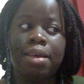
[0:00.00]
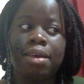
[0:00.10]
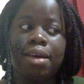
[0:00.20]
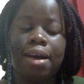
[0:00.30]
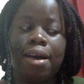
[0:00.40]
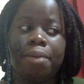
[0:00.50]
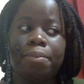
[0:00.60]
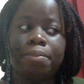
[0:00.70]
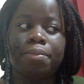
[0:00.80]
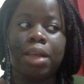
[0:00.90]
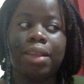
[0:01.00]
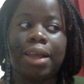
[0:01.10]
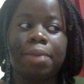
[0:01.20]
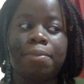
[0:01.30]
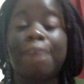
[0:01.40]
a lot
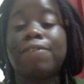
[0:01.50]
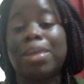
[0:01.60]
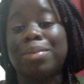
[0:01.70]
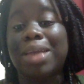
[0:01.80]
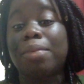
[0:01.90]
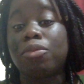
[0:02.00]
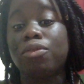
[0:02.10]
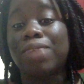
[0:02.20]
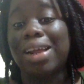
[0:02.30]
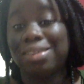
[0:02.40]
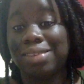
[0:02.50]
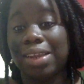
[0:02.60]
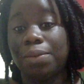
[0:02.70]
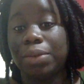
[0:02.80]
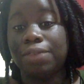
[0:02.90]
of my family had moved out of the
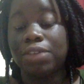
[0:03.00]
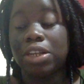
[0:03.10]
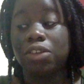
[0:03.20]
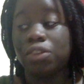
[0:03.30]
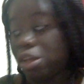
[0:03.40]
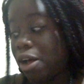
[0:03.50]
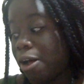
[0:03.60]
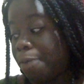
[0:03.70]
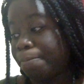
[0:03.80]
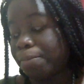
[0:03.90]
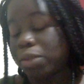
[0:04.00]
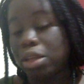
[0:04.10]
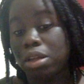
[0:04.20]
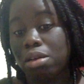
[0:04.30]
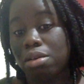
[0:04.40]
state we lived in
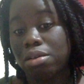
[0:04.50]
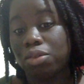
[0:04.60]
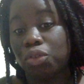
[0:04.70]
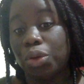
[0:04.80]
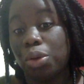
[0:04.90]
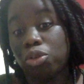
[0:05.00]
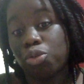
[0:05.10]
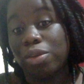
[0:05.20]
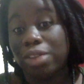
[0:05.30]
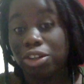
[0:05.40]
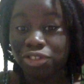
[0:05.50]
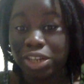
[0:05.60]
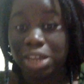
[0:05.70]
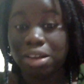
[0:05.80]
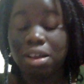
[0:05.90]
to go to another
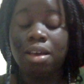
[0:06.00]
state.